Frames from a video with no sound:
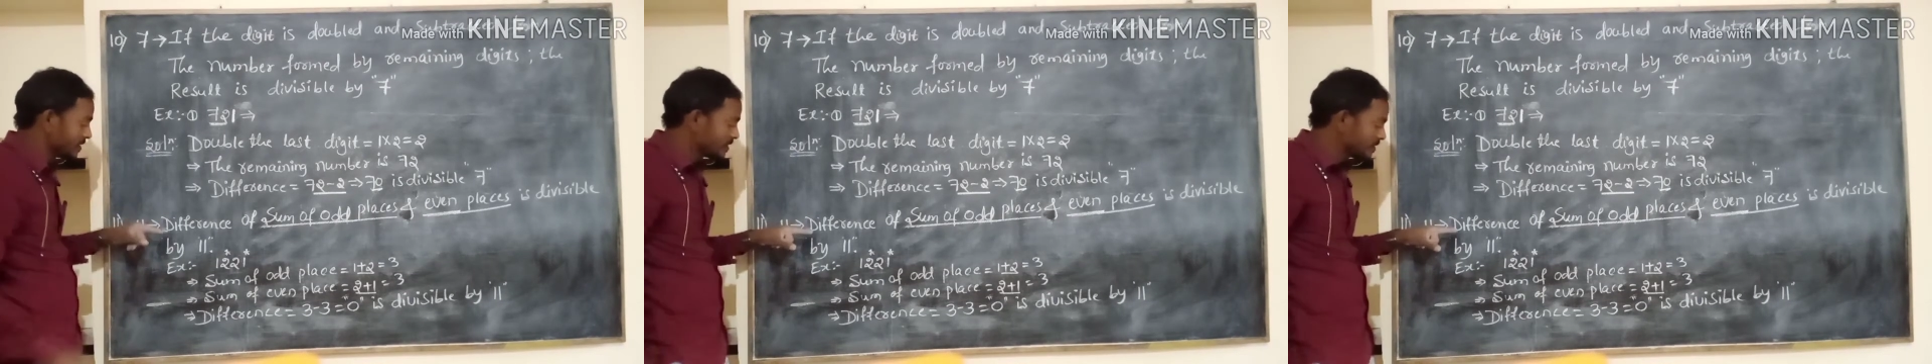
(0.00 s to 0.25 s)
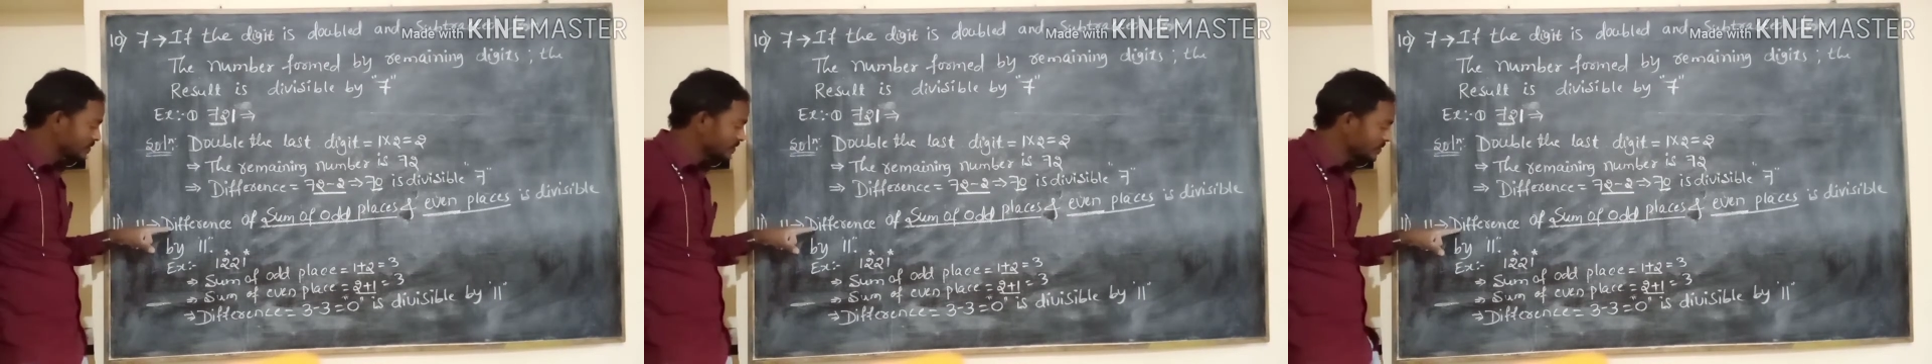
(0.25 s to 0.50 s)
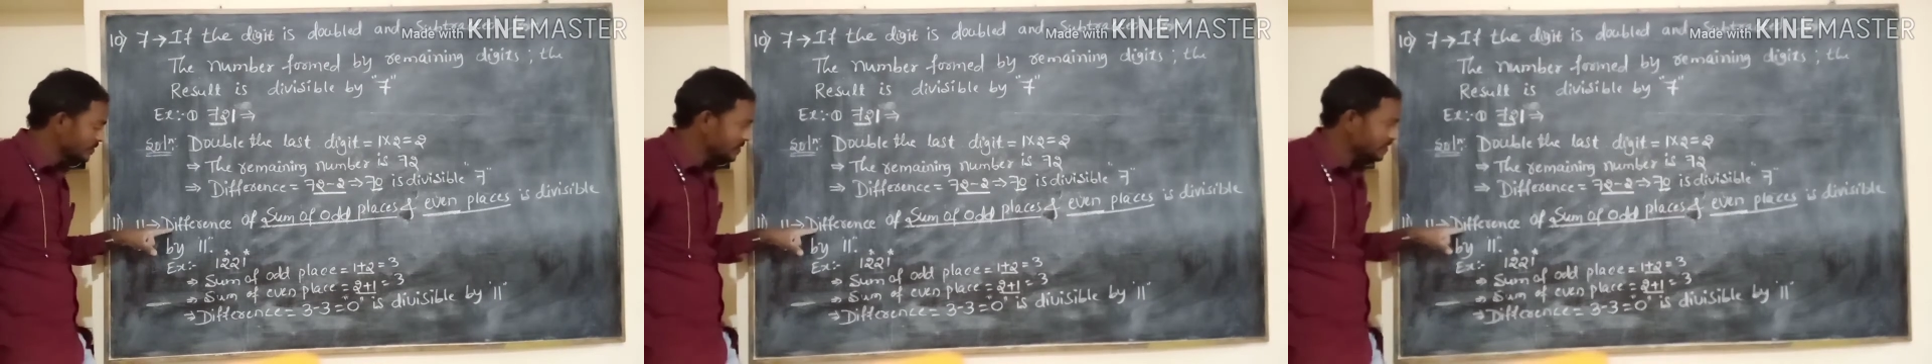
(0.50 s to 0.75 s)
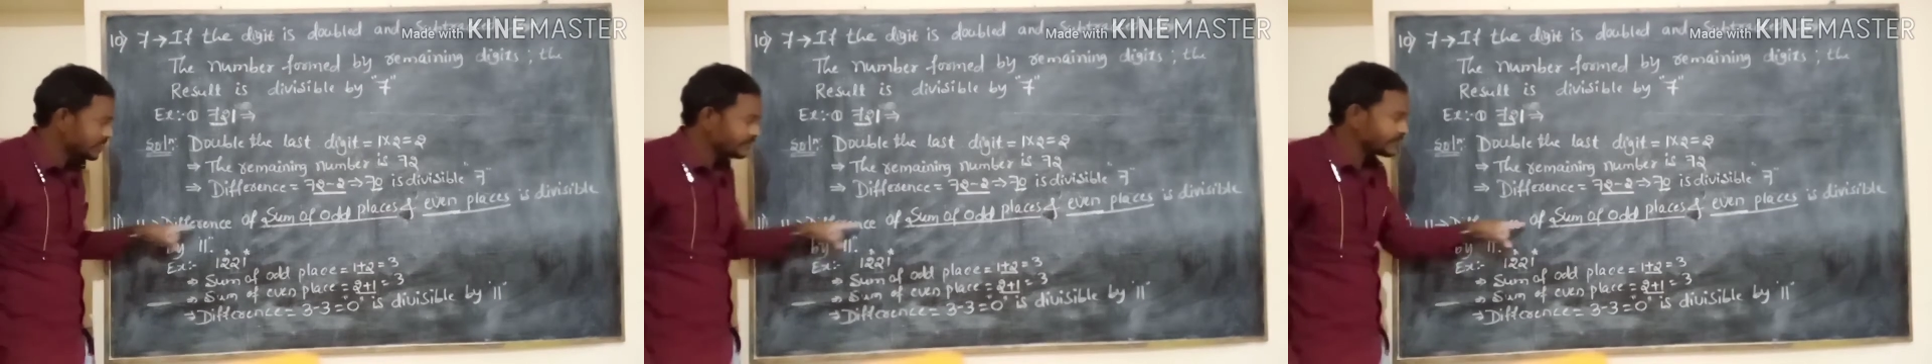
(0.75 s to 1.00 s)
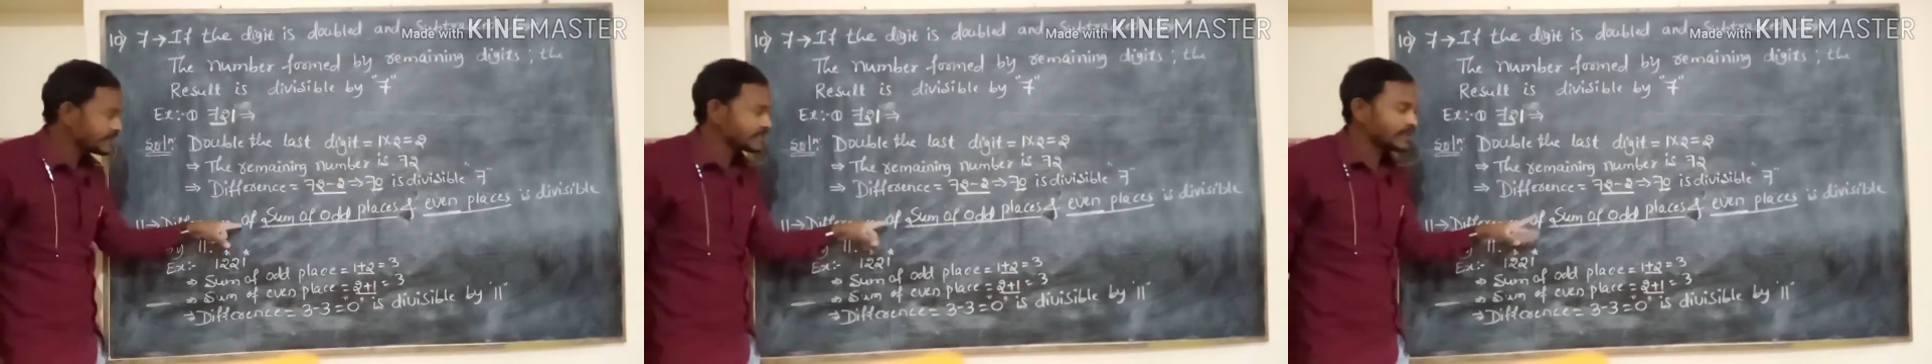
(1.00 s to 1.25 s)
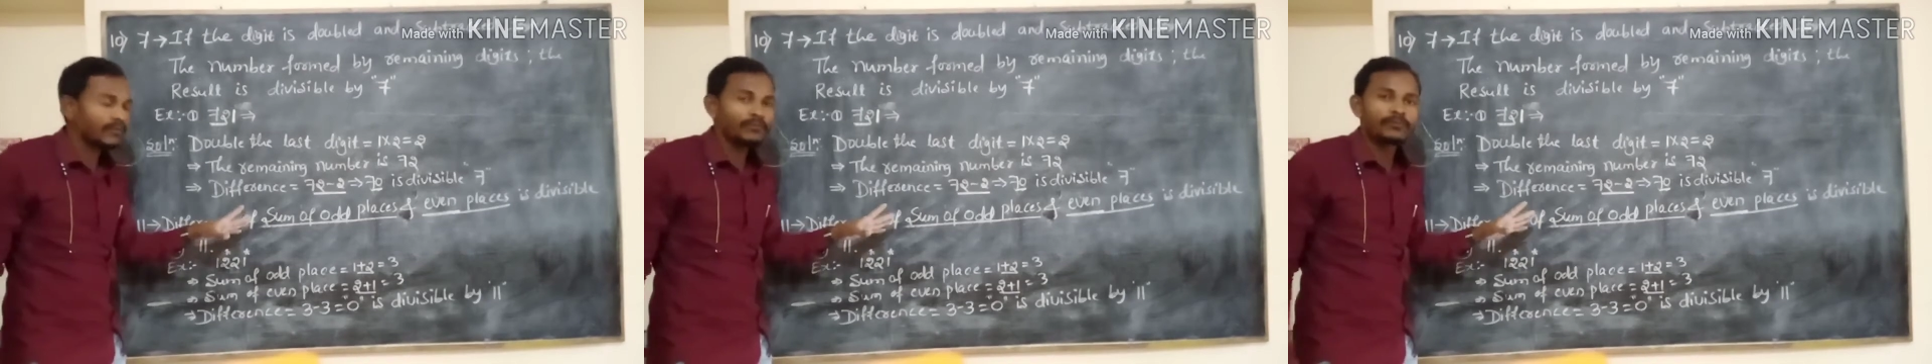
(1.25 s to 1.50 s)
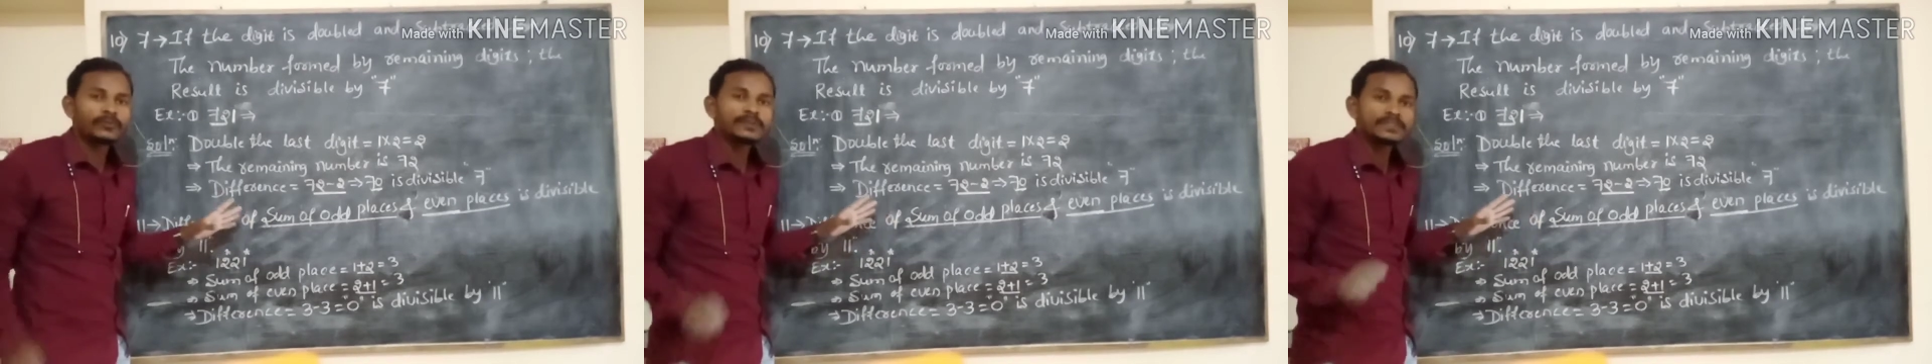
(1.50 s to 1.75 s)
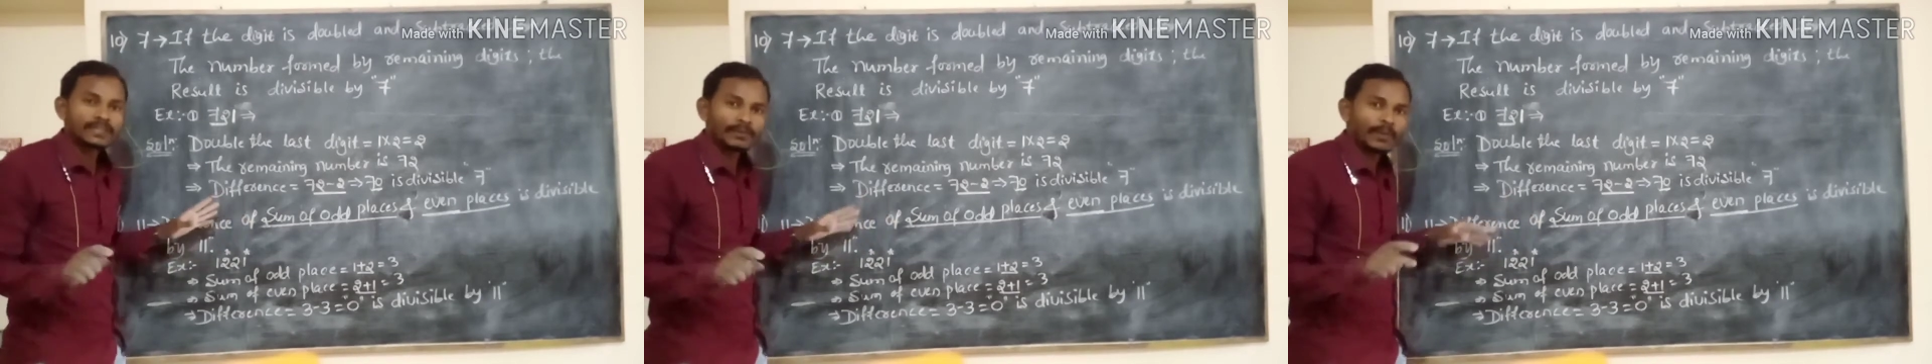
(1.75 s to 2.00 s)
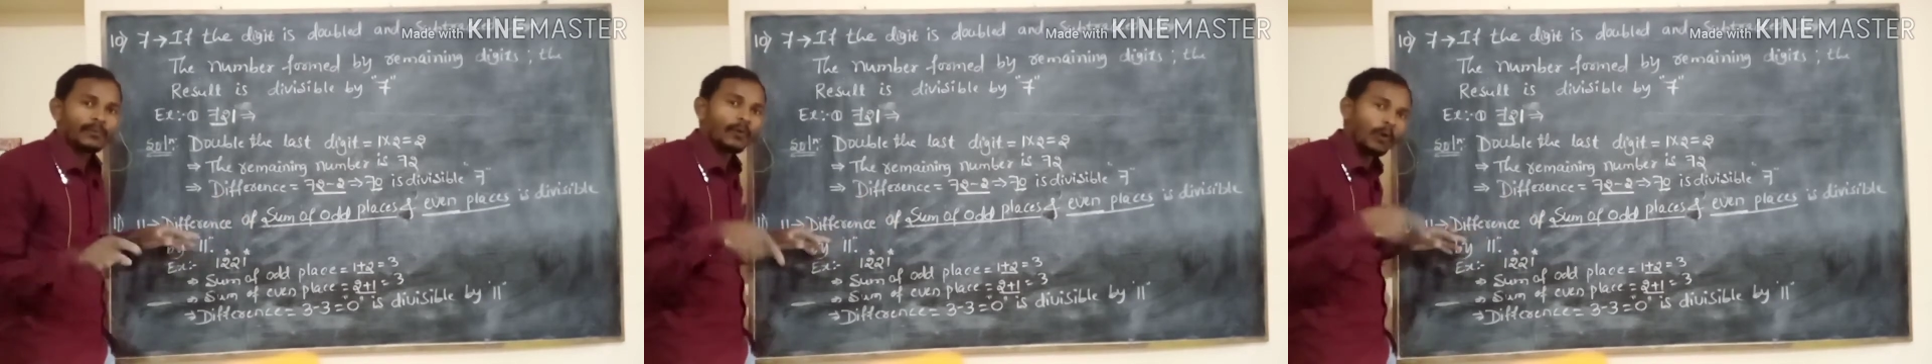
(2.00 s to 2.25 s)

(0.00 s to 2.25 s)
So it is a difference of sum of